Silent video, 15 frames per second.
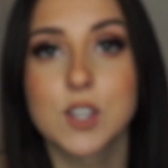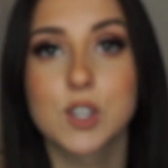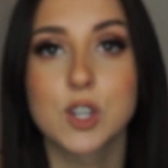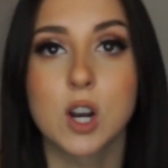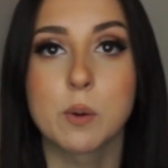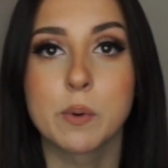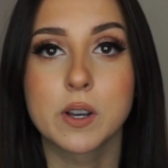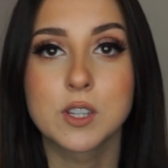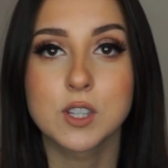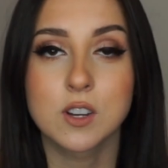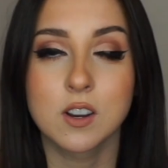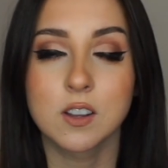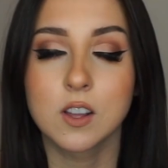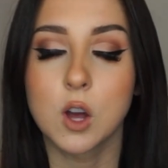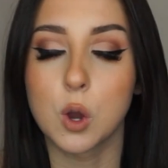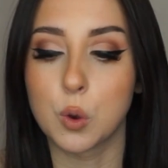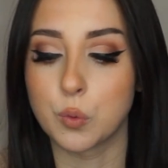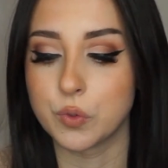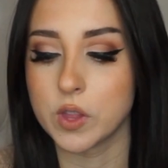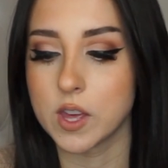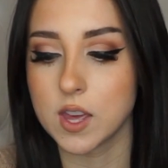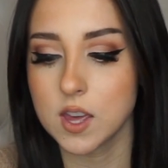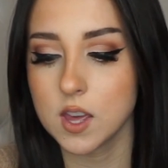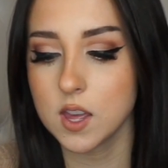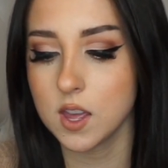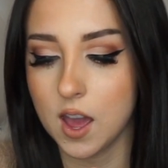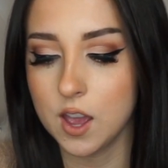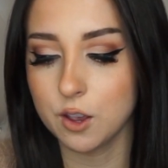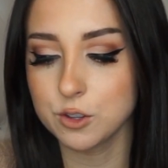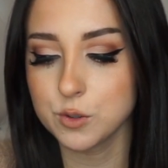Starbucks girl only.
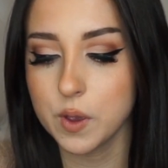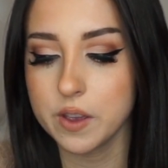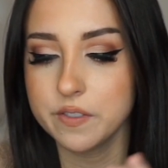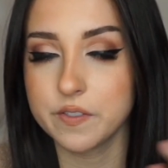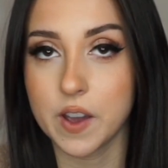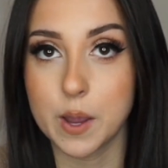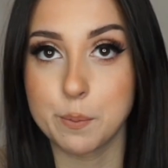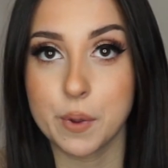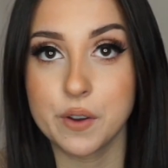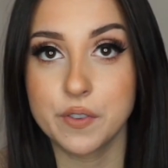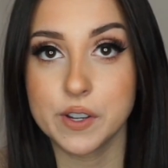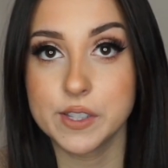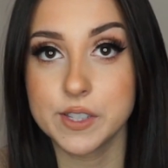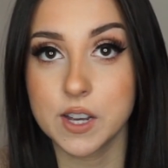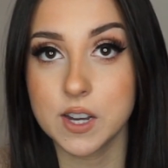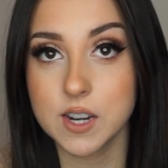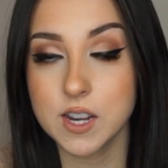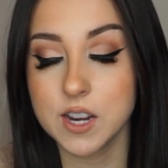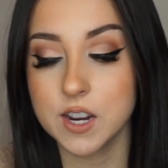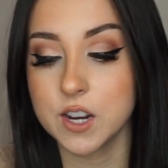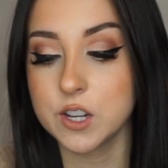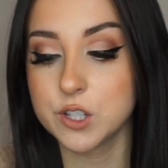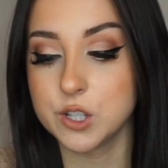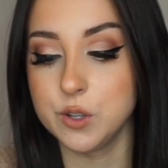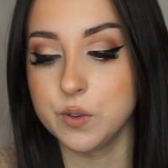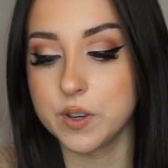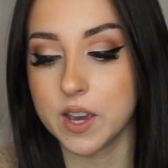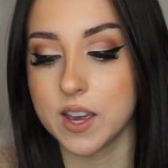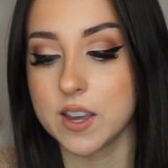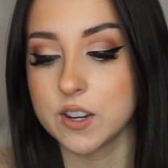I also have Find My Friends on here, so you
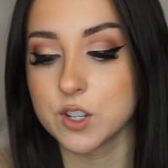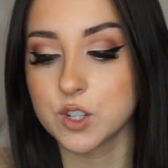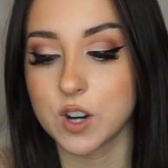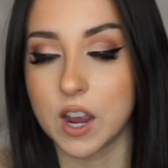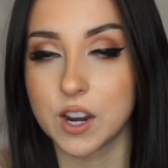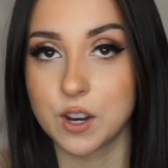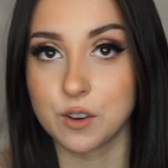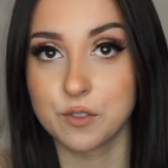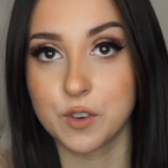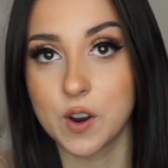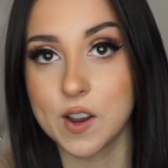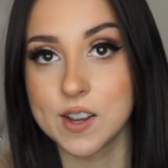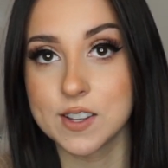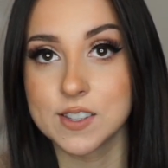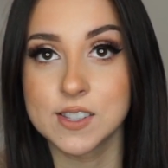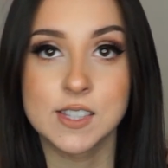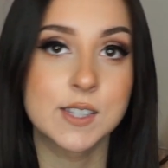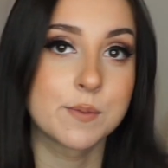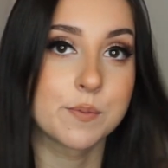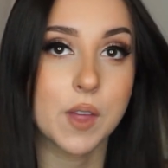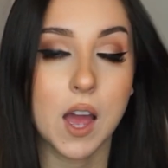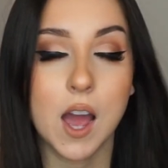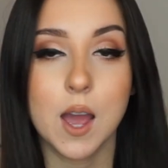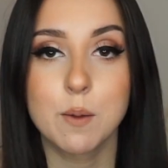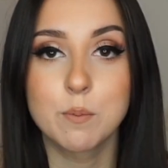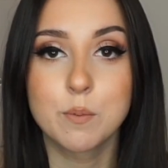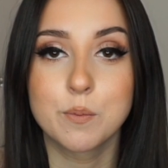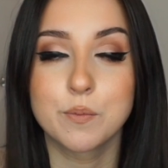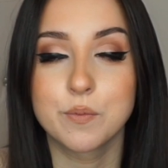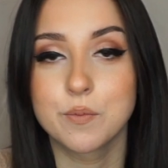can track your friends.
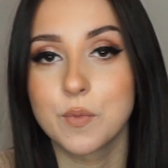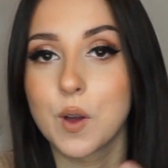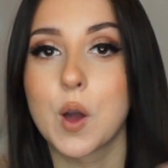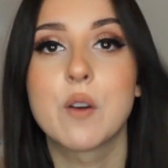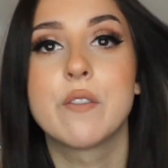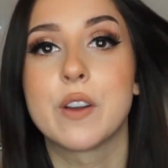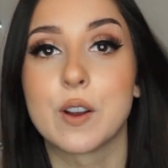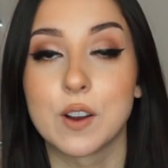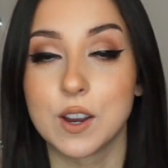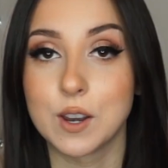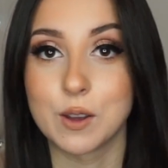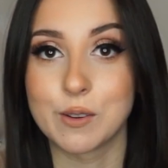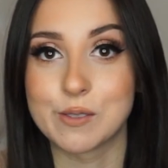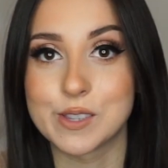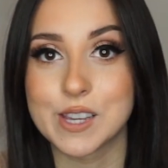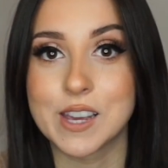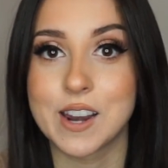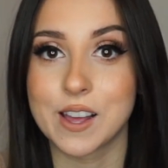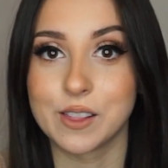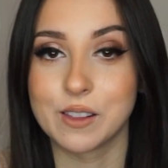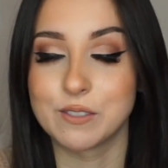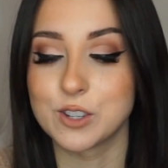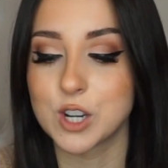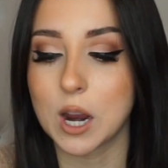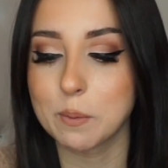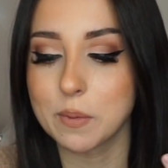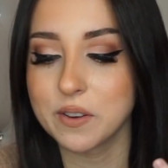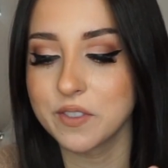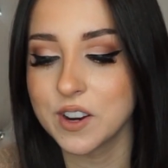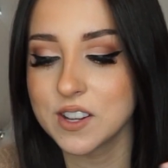I'm very nosy and I love to track
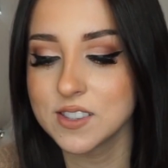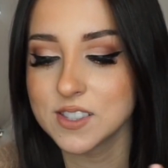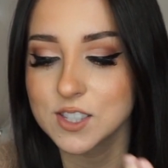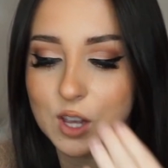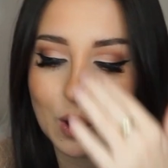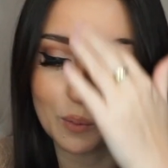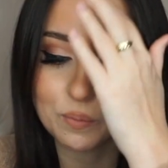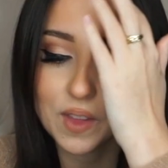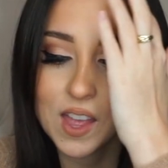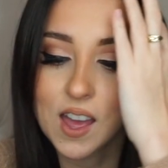my friends, so